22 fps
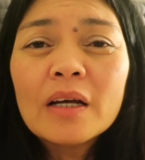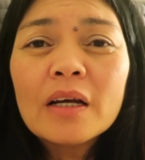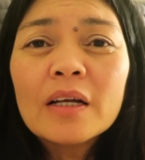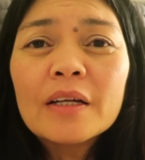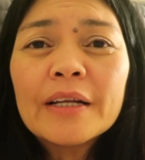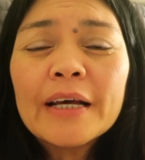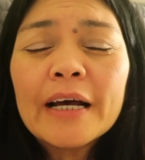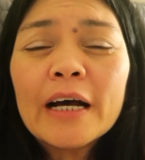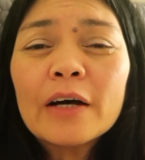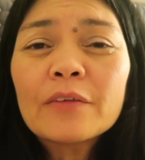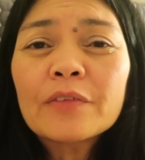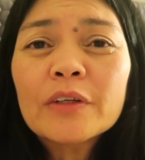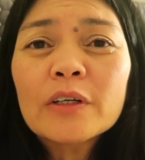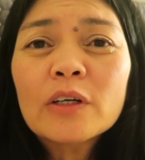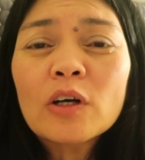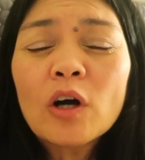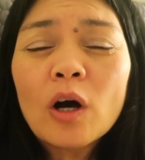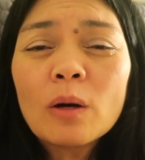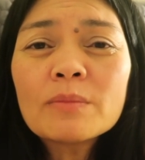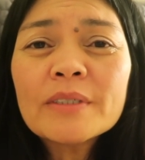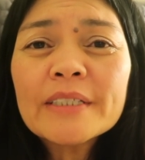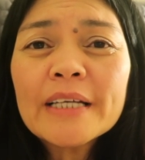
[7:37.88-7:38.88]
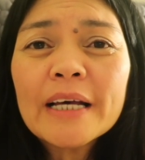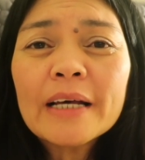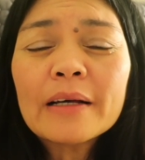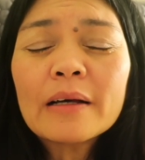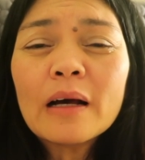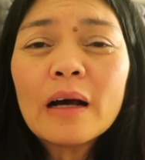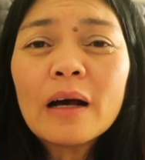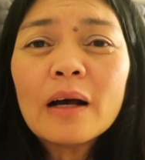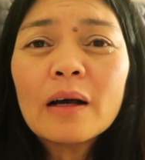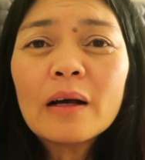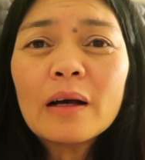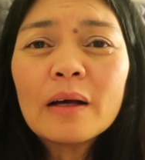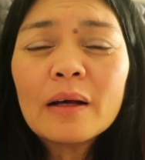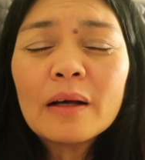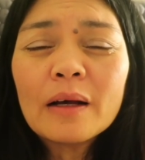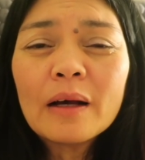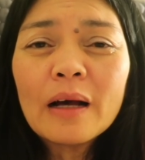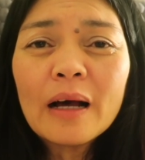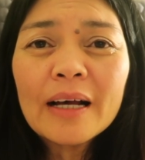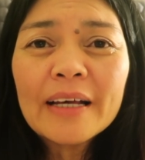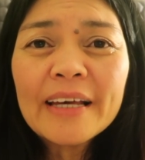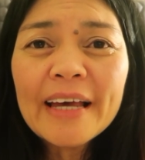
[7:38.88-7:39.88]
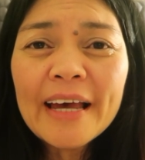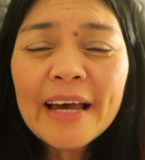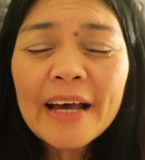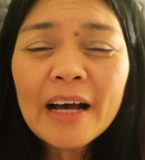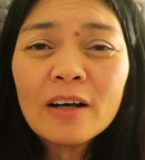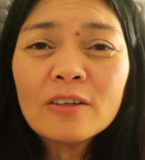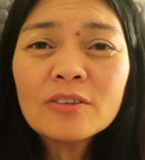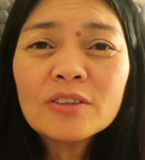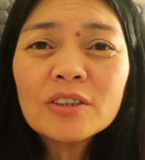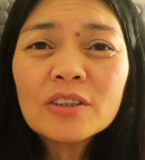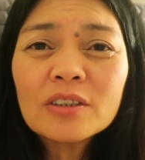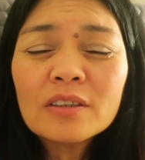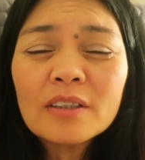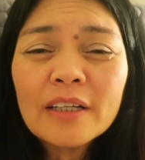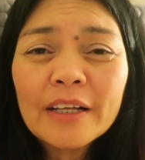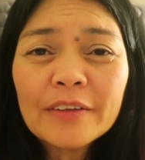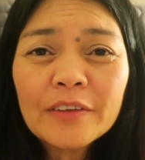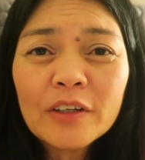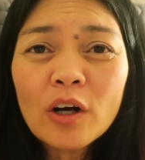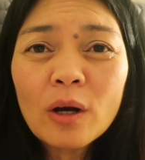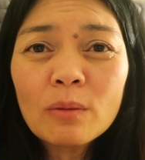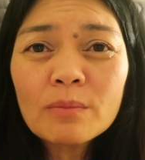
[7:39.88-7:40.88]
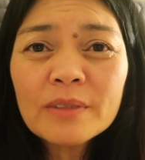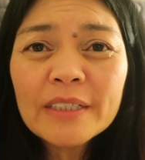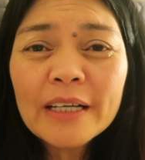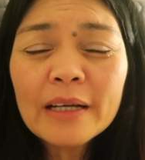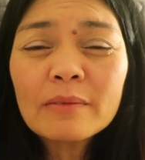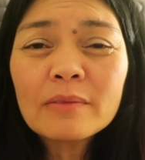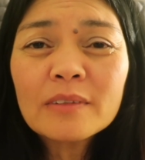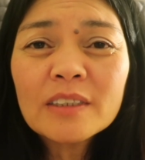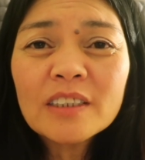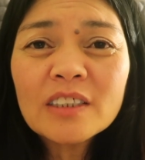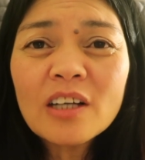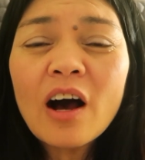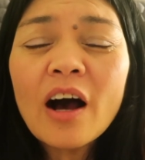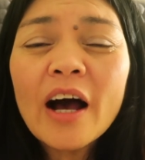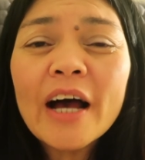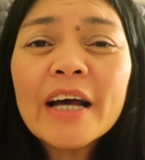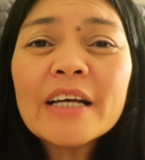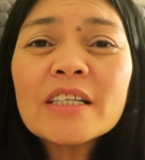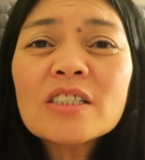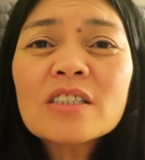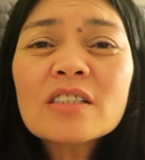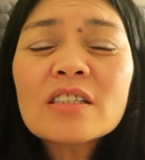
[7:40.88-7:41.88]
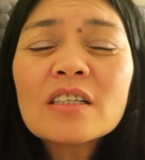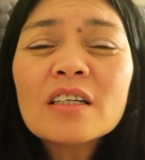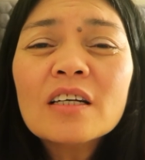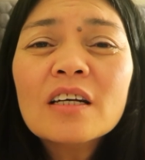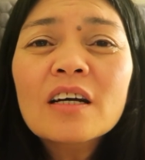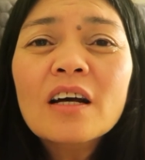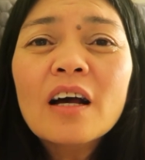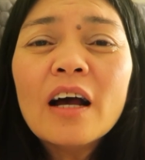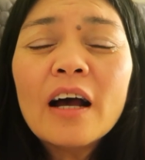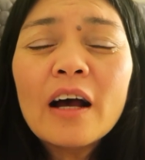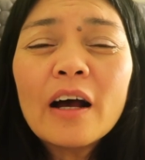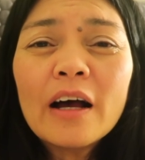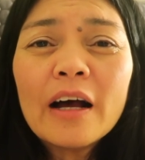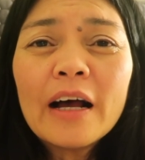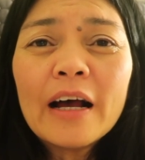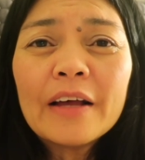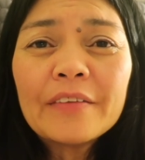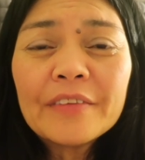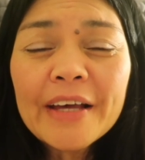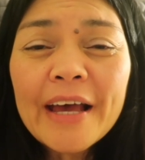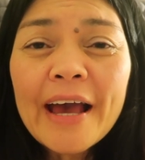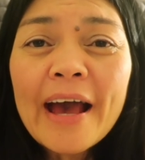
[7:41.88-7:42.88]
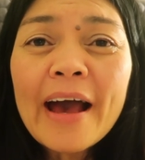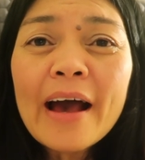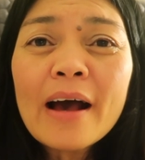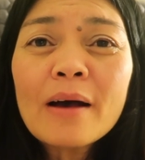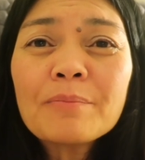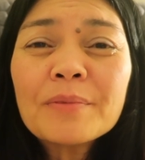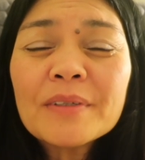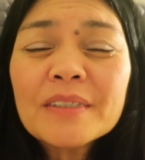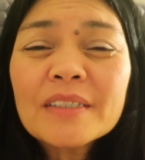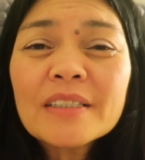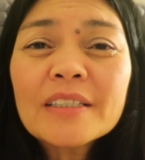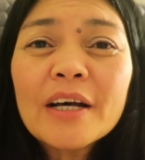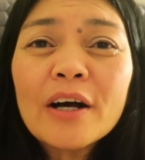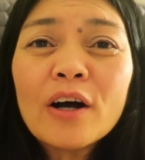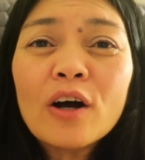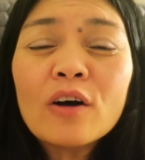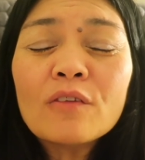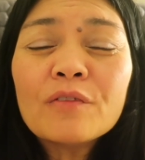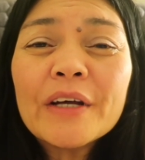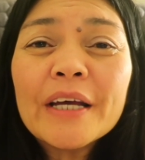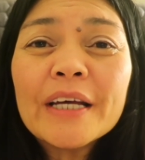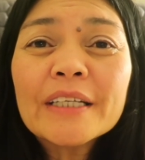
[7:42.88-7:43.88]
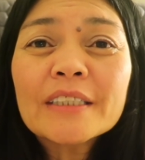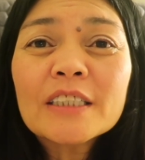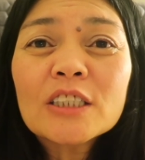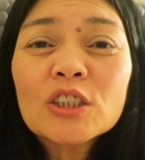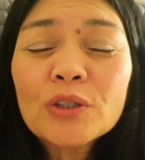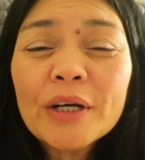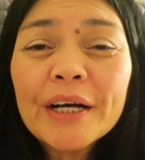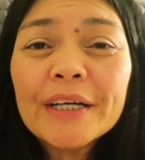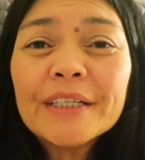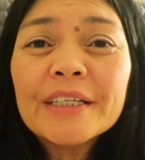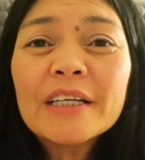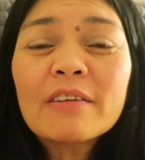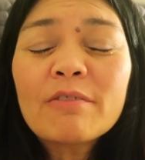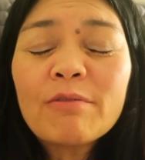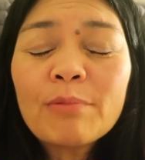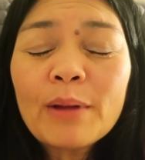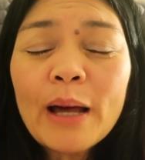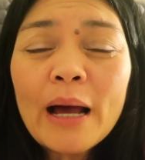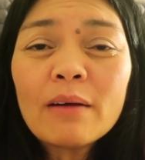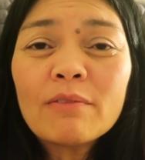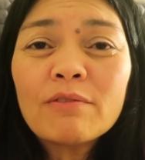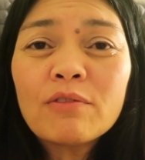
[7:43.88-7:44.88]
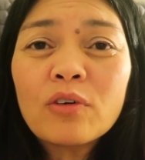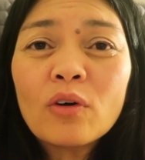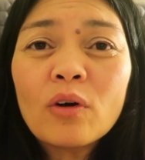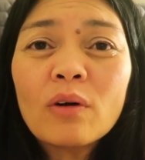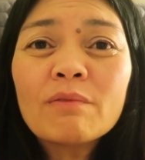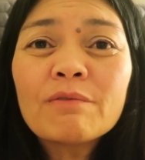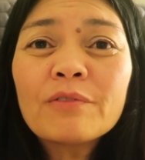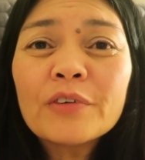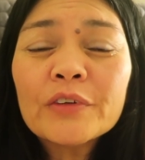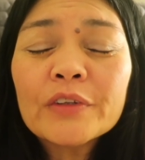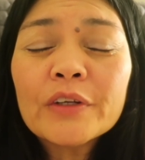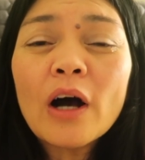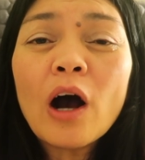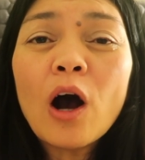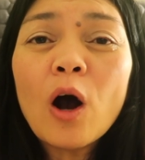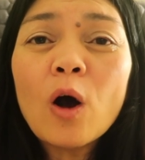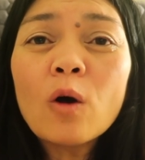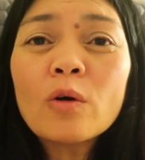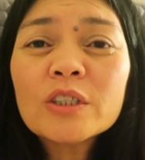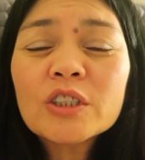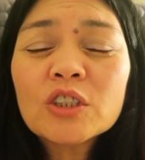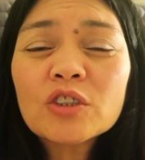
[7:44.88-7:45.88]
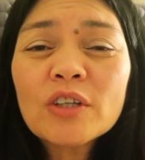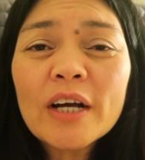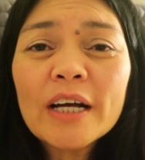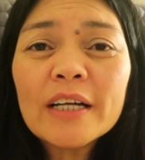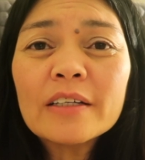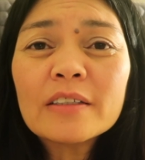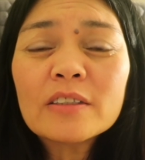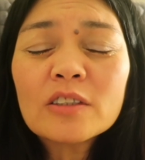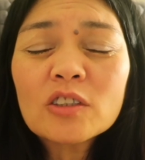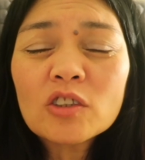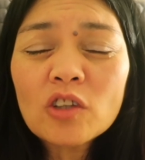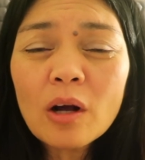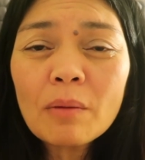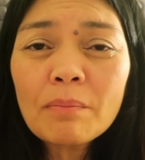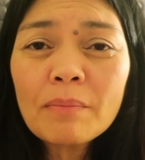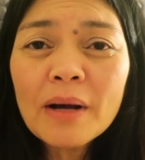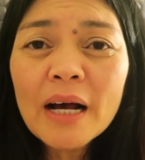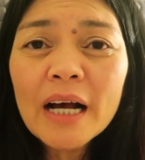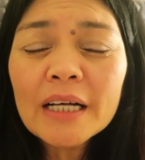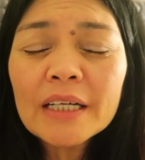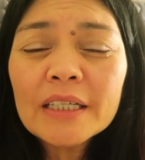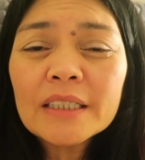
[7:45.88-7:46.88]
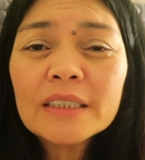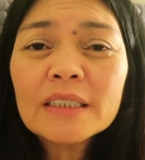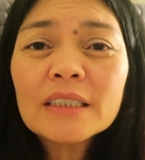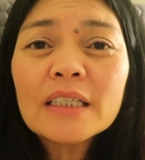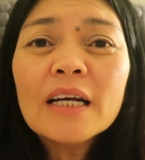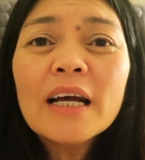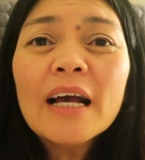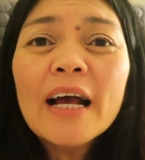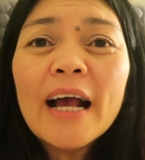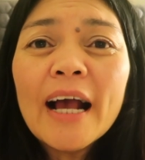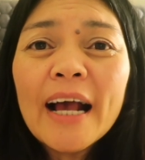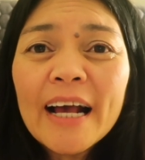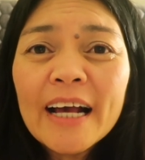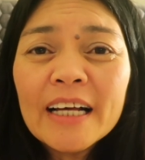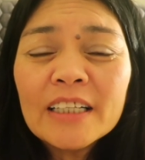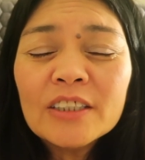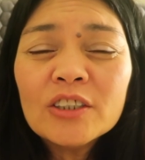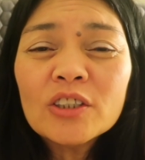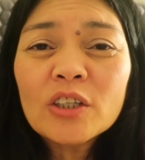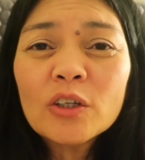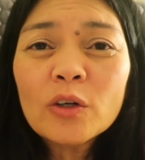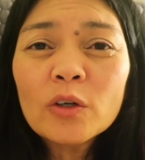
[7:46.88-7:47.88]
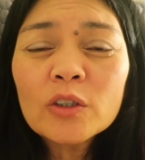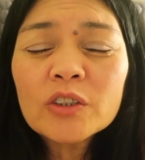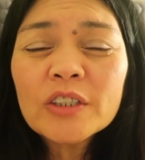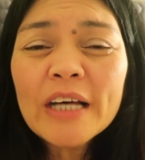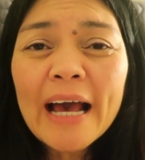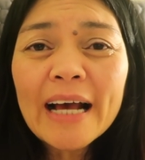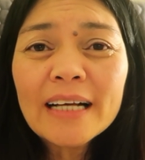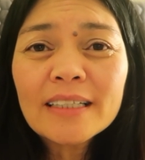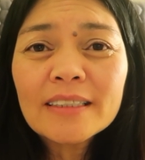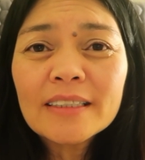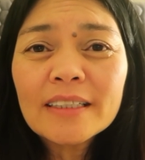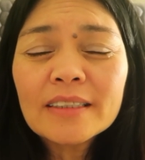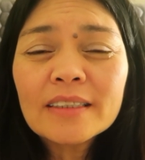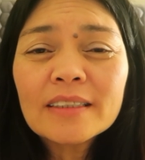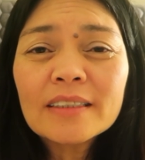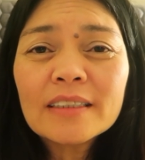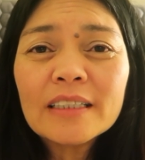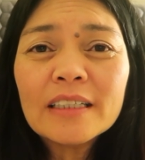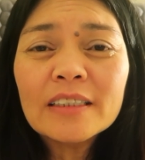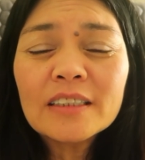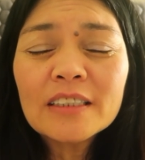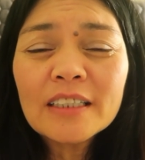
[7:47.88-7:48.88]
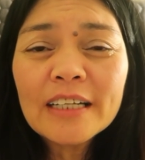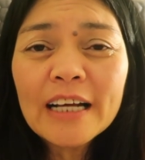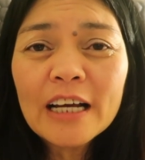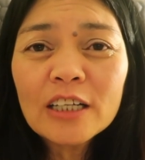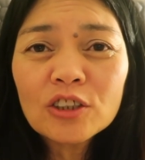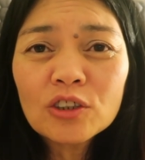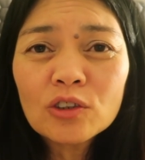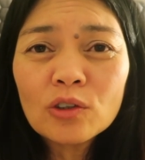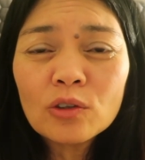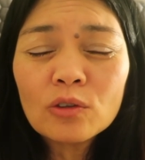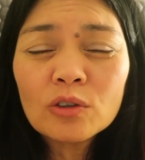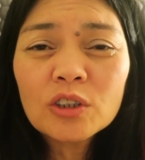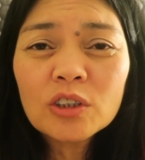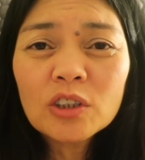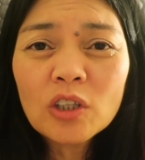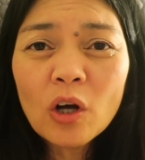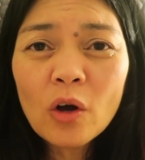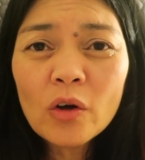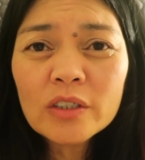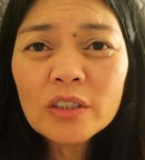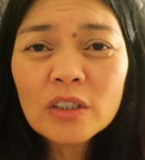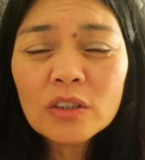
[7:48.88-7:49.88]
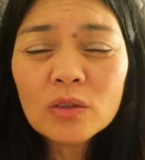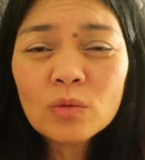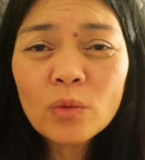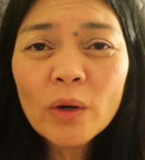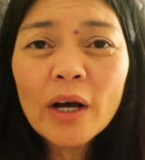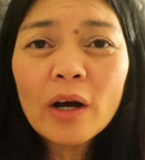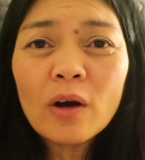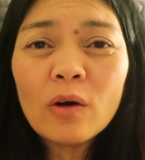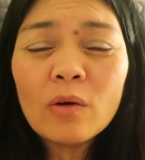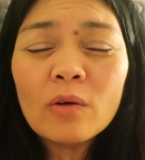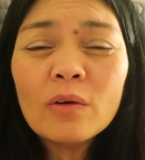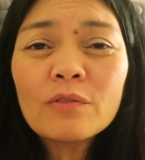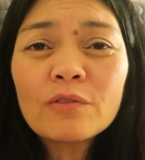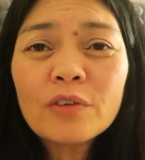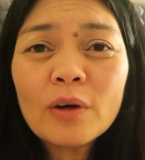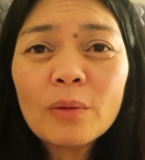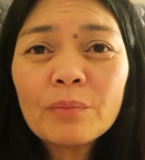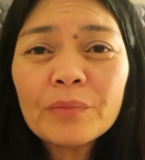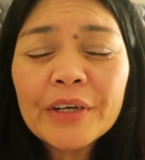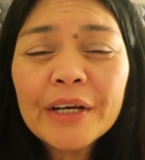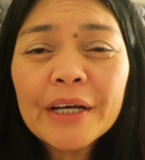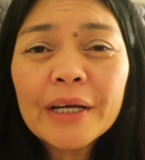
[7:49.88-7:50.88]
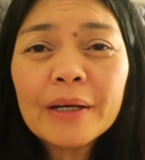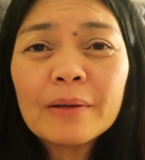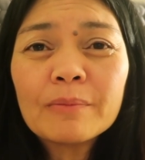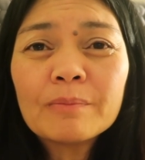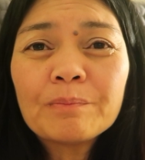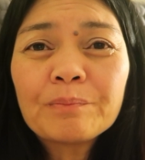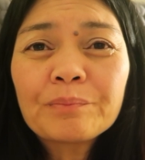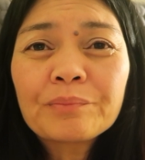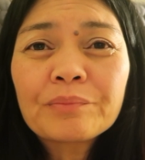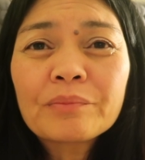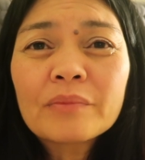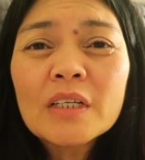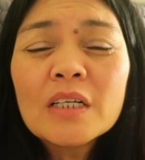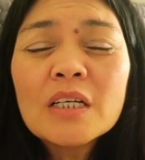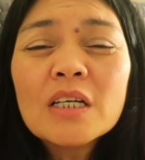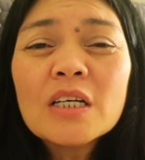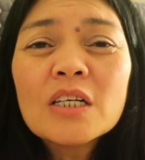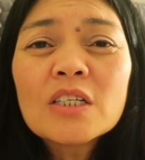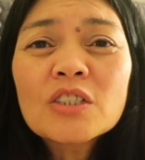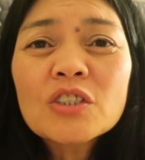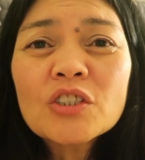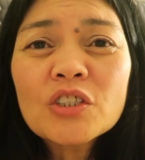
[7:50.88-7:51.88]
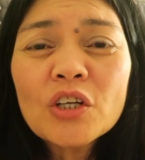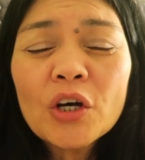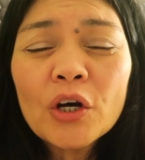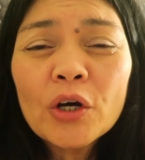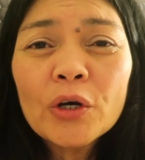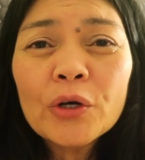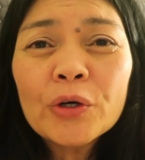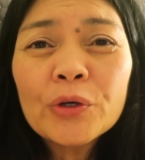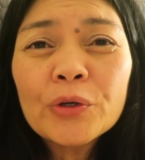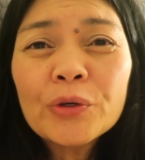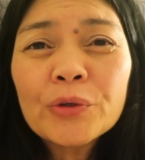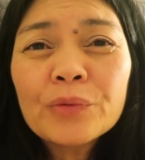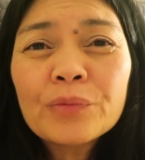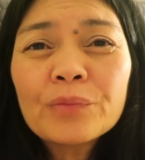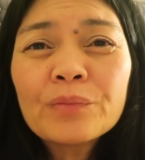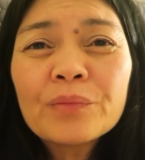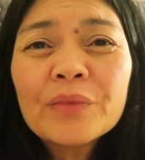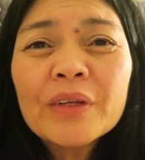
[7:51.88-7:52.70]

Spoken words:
Now the Commsec account, like the Commsec site and the app itself, is a trading platform for the whole Australian stock market, and you can also access the international stocks as well from there. So